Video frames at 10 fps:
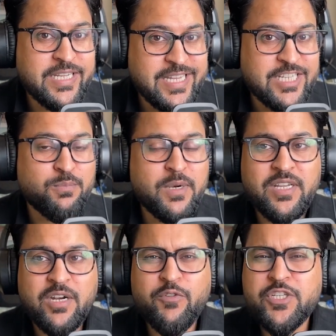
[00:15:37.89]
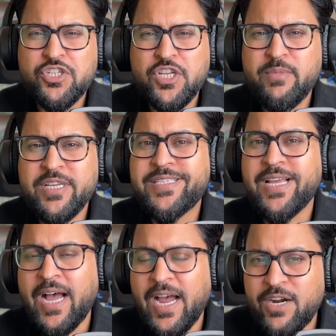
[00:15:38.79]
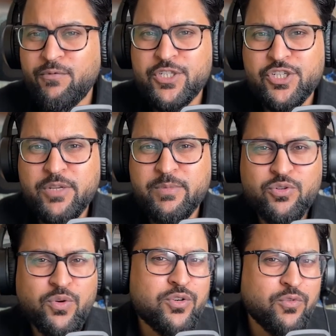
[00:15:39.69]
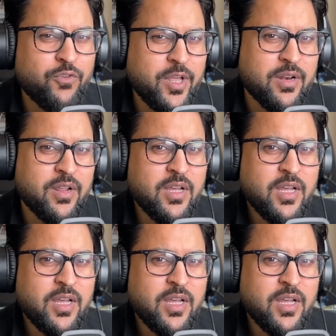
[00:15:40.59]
assessment that which team is ahead, which team is going to win,